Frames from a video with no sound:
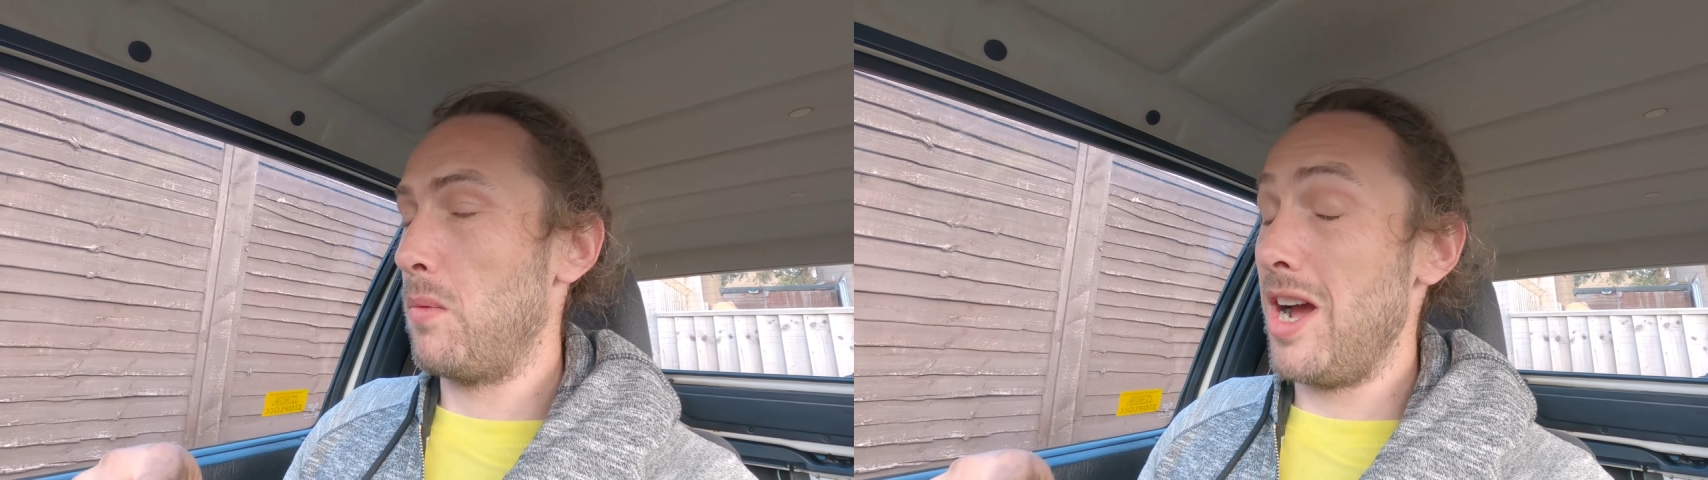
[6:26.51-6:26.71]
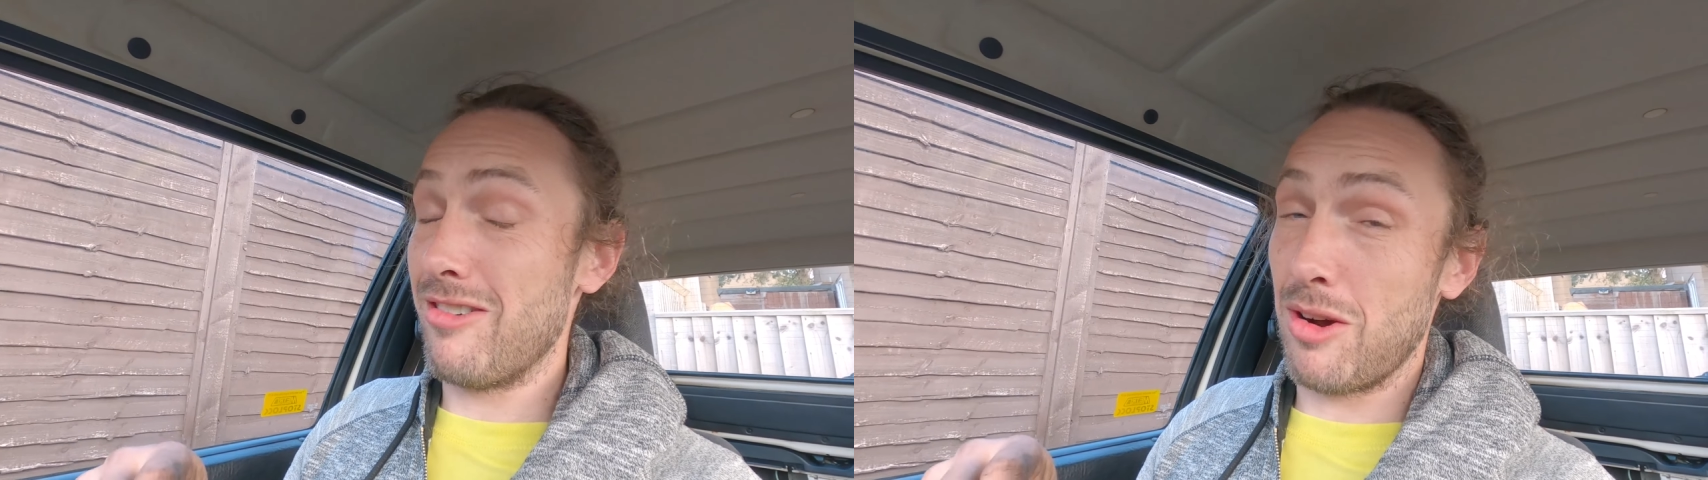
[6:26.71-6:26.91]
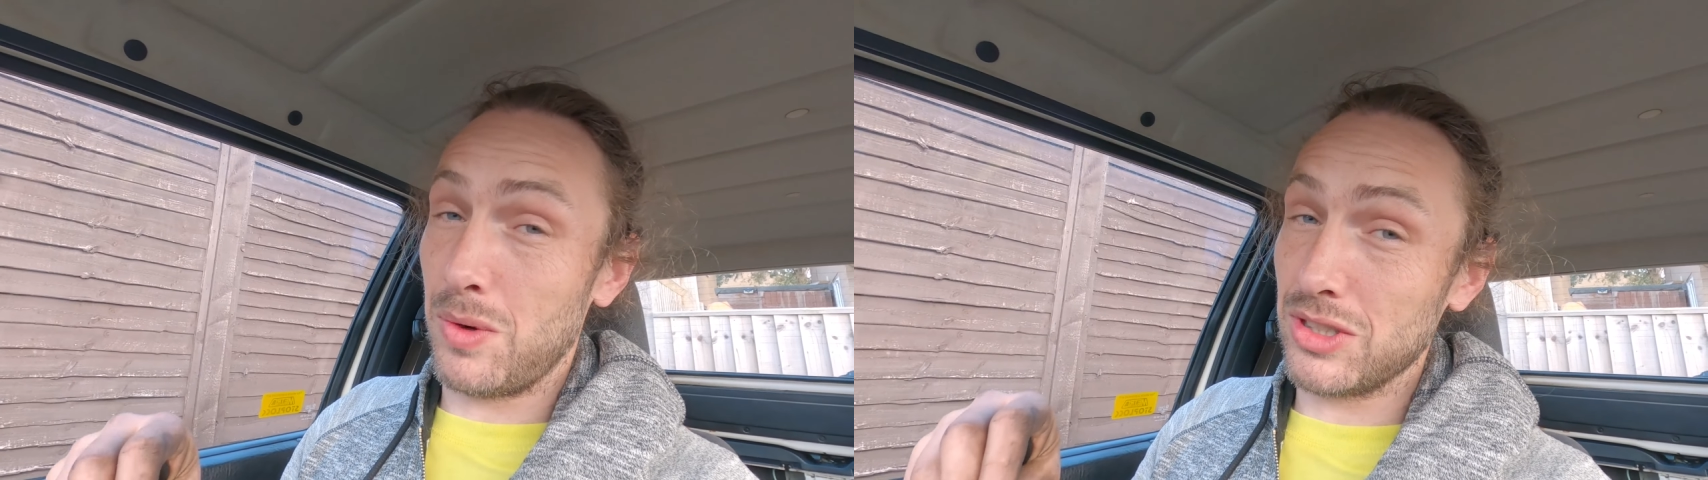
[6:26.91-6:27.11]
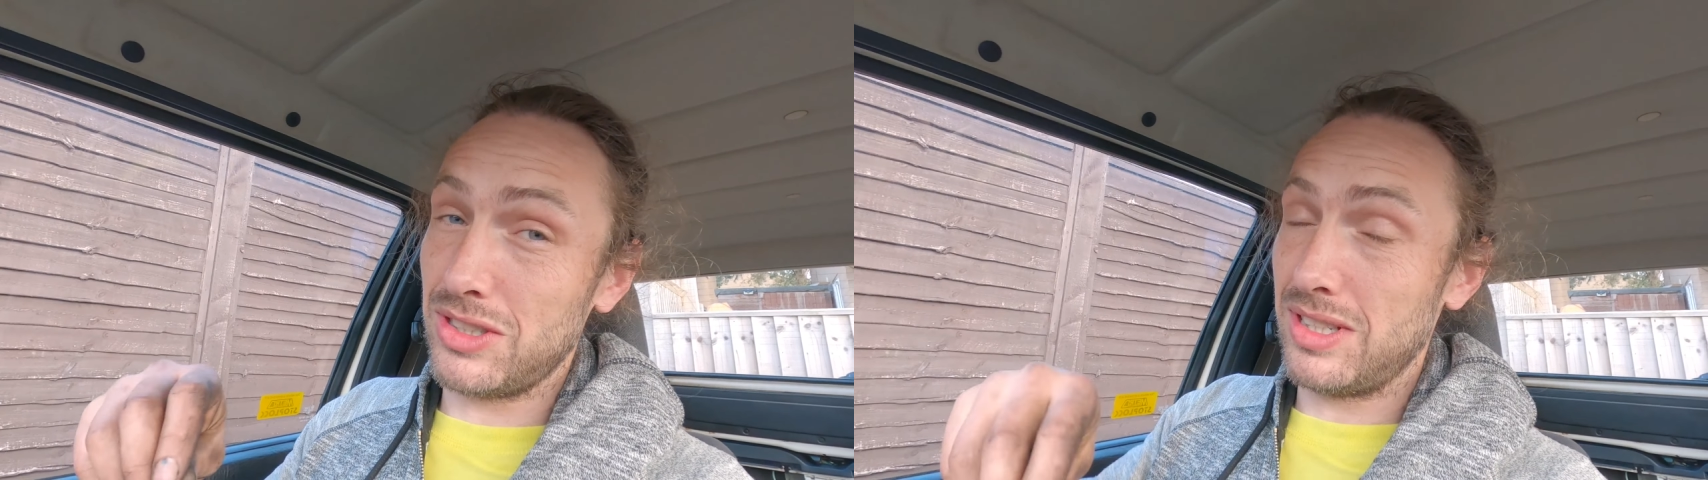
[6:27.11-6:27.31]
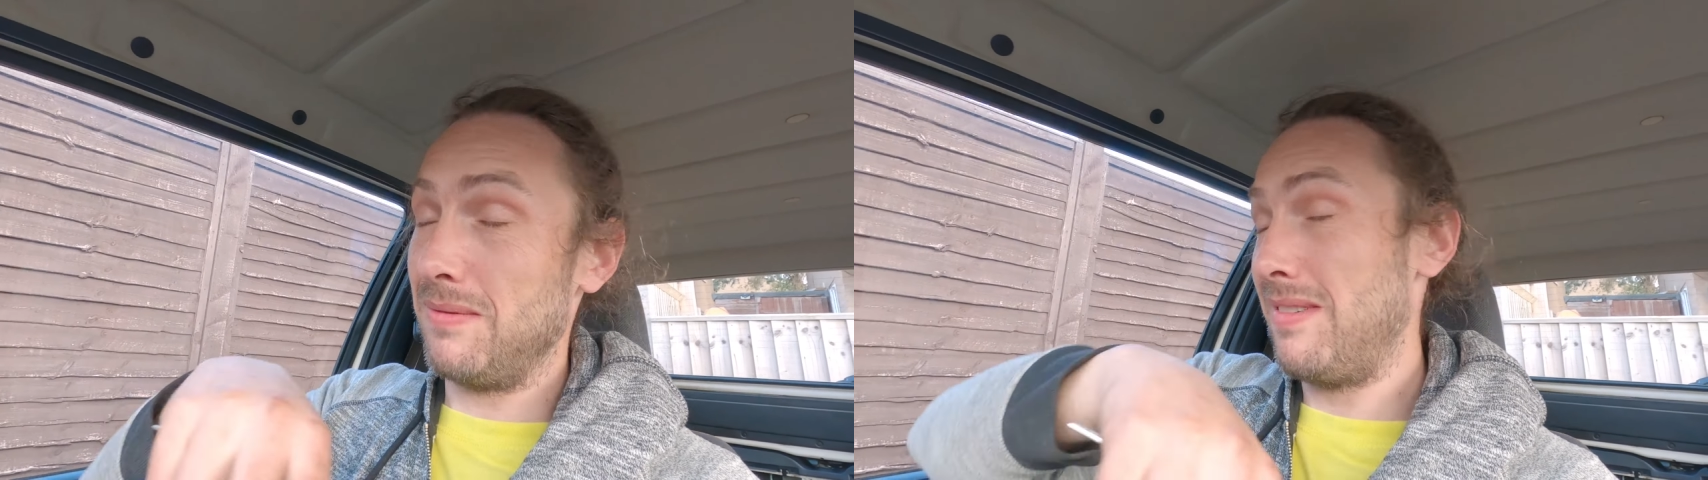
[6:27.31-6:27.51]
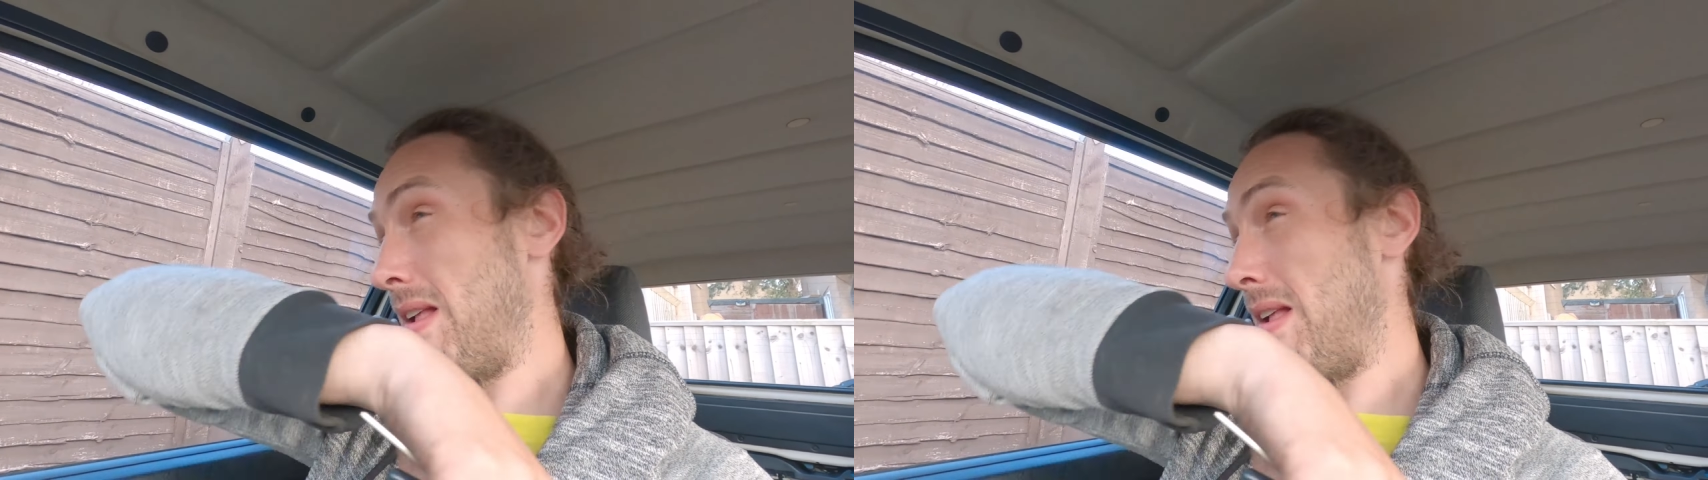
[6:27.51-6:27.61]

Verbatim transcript: where I was,